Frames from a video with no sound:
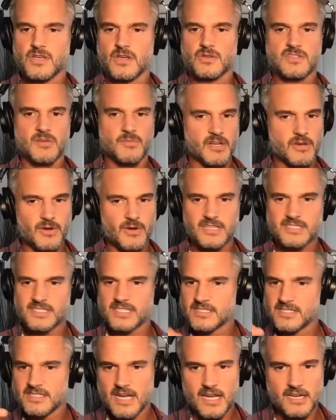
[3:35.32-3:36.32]
somebody who has these
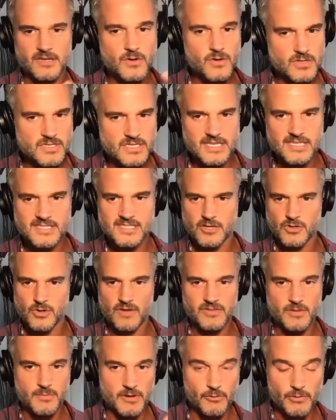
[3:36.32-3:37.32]
diagnoses that you have
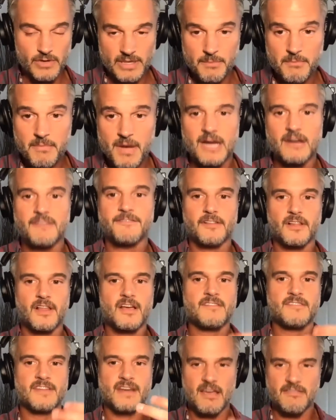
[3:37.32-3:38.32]
to be really mindful of
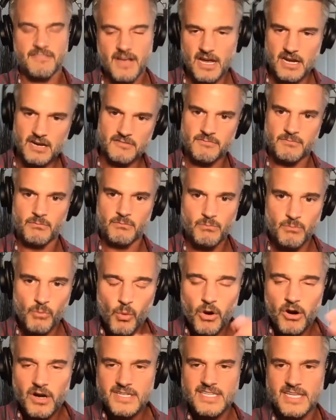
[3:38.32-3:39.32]
and have kind of
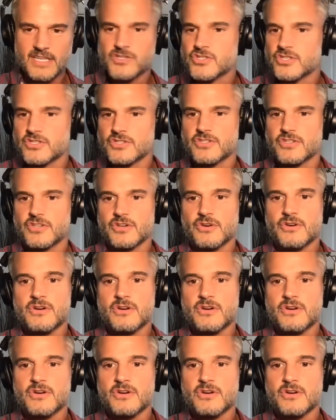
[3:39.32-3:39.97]
more attention to.